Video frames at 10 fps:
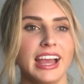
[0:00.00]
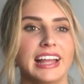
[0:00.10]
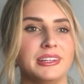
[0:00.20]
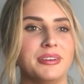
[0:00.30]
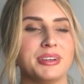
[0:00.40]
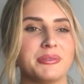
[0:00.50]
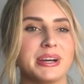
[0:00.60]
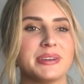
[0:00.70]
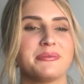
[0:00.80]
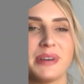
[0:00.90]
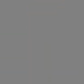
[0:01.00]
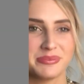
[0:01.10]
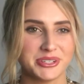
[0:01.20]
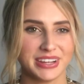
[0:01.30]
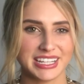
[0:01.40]
Hello everyone, welcome
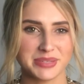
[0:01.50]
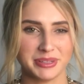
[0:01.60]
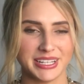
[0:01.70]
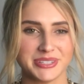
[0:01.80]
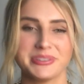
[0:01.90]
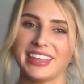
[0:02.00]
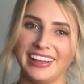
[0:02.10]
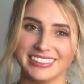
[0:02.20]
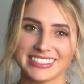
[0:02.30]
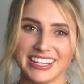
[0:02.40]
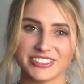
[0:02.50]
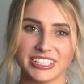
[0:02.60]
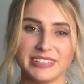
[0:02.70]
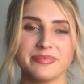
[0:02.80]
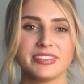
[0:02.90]
to Explained with
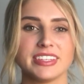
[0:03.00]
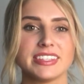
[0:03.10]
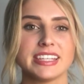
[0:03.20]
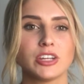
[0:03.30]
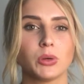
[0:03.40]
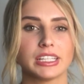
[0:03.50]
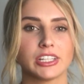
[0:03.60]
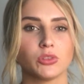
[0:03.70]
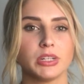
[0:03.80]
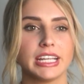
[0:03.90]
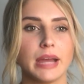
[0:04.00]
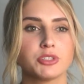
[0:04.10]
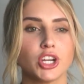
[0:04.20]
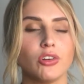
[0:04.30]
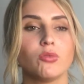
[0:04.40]
Alexandra. This is a quick little recap
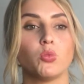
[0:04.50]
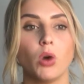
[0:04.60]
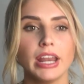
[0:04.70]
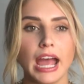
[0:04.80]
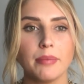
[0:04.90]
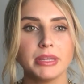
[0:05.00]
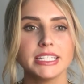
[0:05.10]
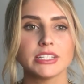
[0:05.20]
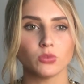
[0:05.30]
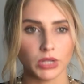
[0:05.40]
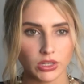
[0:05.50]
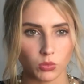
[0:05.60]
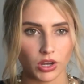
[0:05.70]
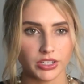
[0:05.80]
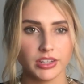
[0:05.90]
show of what happened in week
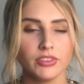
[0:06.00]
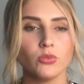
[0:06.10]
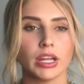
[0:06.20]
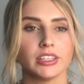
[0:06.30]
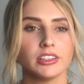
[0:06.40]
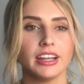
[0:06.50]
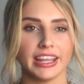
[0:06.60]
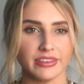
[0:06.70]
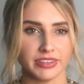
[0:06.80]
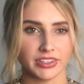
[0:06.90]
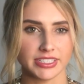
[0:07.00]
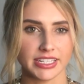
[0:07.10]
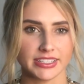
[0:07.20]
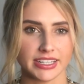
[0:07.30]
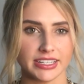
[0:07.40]
1 of the regular NFL
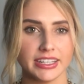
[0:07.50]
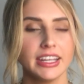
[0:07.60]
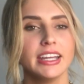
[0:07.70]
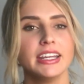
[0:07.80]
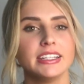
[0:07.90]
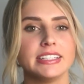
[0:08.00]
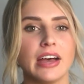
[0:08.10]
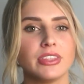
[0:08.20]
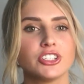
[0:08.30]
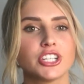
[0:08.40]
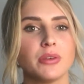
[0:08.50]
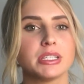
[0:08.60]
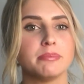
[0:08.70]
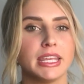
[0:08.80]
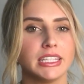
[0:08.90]
season. Now this show
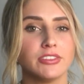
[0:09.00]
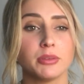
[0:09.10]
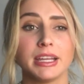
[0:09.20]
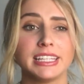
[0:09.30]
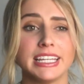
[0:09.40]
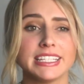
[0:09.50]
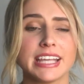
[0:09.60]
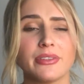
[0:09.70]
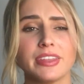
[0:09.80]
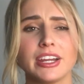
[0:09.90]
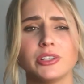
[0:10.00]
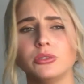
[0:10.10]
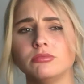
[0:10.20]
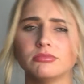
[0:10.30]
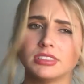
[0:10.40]
is mainly for my ladies out there who
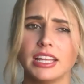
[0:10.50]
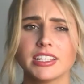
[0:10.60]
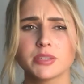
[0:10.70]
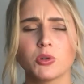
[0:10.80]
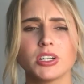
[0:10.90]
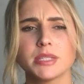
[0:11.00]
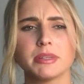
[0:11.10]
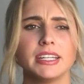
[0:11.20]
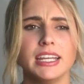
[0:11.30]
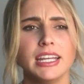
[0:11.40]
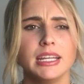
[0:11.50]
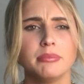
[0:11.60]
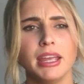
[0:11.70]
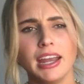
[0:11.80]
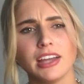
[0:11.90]
like sports but
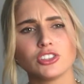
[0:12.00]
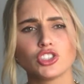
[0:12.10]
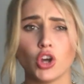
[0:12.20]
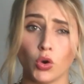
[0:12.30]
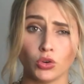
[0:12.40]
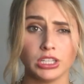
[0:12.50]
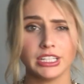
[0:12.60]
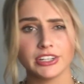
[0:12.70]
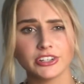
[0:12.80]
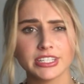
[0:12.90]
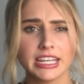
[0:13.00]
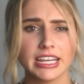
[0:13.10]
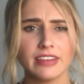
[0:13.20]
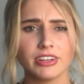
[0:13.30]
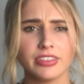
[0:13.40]
may not totally understand
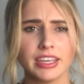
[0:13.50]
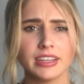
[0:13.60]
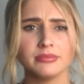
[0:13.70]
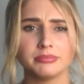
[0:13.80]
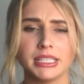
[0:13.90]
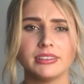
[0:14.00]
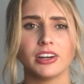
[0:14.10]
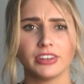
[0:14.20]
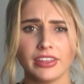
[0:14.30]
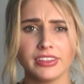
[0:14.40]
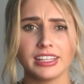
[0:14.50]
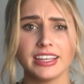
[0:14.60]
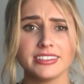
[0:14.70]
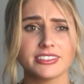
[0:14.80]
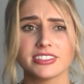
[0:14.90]
everything, but are
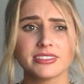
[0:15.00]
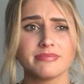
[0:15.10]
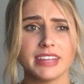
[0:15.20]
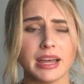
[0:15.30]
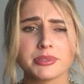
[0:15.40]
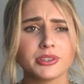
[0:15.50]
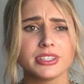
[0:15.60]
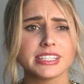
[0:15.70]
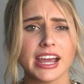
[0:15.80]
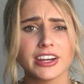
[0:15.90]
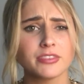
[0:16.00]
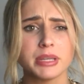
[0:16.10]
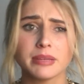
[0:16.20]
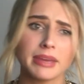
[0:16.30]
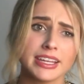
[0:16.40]
nonetheless just absolutely tired
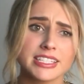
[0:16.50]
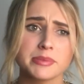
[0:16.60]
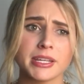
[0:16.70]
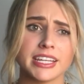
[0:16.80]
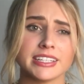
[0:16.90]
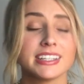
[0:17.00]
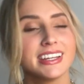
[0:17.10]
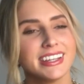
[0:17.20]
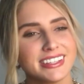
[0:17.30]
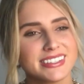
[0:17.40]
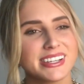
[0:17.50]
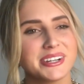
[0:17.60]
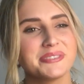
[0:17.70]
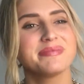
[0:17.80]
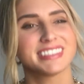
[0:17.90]
of being mansplained.
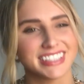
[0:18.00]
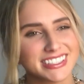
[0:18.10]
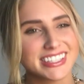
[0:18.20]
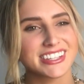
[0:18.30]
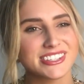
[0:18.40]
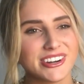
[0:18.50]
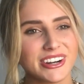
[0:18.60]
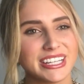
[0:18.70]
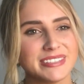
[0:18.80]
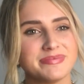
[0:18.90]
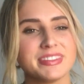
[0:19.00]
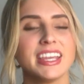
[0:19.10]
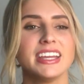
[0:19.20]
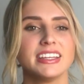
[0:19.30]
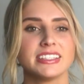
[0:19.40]
So let's get started.
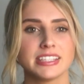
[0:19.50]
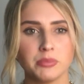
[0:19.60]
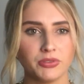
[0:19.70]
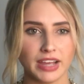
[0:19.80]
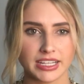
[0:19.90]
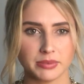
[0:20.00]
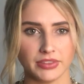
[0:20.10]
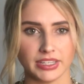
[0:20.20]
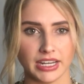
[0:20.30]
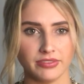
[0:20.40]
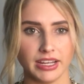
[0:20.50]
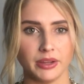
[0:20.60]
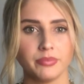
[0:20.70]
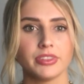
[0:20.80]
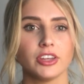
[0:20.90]
Simple facts about the
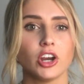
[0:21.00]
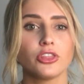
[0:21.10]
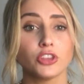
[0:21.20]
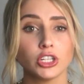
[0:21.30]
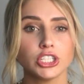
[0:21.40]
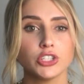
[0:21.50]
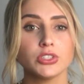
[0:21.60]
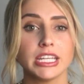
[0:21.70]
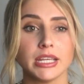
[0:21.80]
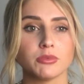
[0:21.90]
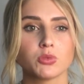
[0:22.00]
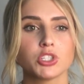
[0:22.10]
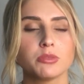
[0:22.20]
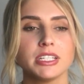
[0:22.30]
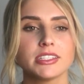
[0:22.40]
NFL. There are 32 teams,
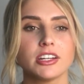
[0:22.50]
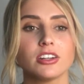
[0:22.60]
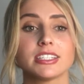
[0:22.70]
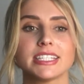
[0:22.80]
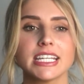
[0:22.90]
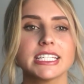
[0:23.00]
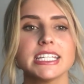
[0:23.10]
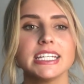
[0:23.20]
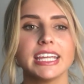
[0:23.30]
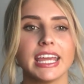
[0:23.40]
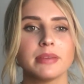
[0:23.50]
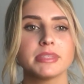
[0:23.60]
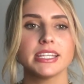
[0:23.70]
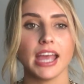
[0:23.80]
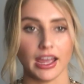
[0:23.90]
which means there are 16
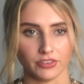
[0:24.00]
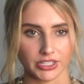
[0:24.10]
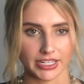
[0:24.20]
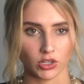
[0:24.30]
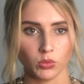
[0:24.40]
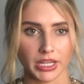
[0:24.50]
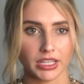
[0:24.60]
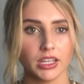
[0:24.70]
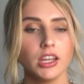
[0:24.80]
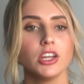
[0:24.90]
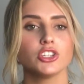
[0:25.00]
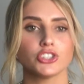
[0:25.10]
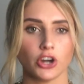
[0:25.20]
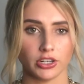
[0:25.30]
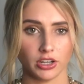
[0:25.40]
games every single week,
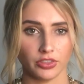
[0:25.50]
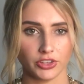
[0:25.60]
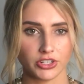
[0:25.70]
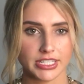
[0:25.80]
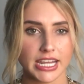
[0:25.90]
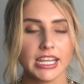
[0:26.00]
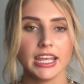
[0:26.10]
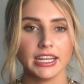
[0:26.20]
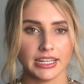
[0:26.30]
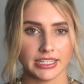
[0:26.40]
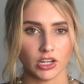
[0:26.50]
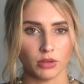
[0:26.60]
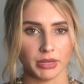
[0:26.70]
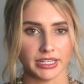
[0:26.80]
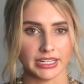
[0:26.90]
starting on Thursday and ending
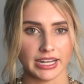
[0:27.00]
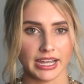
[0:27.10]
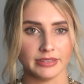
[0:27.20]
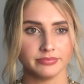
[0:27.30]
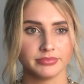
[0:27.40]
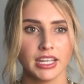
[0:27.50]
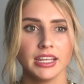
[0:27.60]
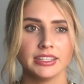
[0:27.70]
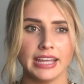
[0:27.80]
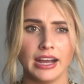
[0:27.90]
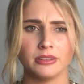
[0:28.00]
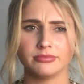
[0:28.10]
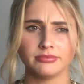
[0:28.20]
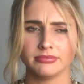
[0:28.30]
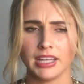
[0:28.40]
on Monday night. Now,
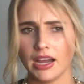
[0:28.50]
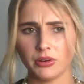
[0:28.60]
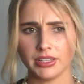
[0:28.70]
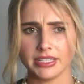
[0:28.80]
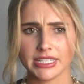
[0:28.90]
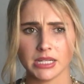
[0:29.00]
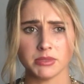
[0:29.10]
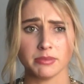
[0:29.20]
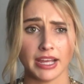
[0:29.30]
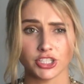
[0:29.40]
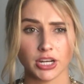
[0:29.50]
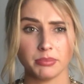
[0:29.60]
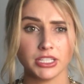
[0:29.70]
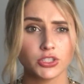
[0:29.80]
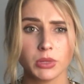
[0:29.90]
how are these teams matched up
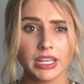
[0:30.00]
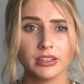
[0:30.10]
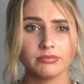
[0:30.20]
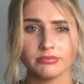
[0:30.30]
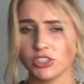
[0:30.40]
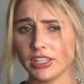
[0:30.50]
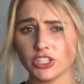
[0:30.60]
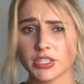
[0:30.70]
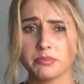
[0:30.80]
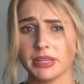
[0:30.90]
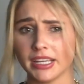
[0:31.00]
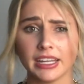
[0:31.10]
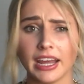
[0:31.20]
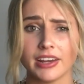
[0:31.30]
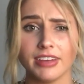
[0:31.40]
each week? Do they just pick
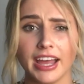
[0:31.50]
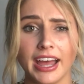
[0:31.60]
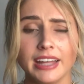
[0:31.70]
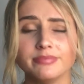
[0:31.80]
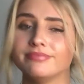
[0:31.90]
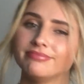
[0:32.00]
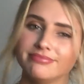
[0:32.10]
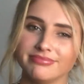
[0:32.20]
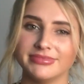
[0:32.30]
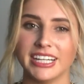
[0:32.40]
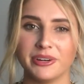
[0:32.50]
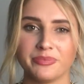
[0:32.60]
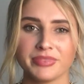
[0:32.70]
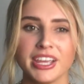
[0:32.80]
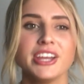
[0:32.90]
it out of a hat?
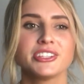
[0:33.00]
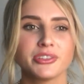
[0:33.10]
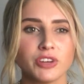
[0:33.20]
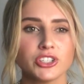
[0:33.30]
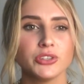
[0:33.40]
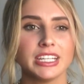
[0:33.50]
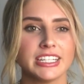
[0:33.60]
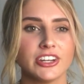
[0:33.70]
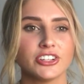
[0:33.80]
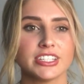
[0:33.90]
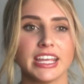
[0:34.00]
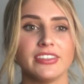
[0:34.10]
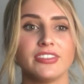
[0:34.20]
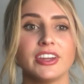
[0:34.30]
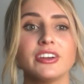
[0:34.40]
No. So first you need to understand
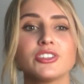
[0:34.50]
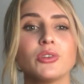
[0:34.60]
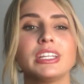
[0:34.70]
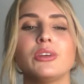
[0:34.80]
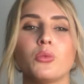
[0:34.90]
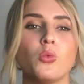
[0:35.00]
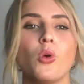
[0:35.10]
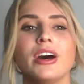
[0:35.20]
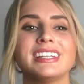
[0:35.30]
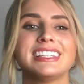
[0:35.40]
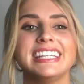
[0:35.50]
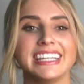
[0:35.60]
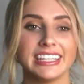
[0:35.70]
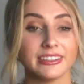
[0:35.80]
that there is only one league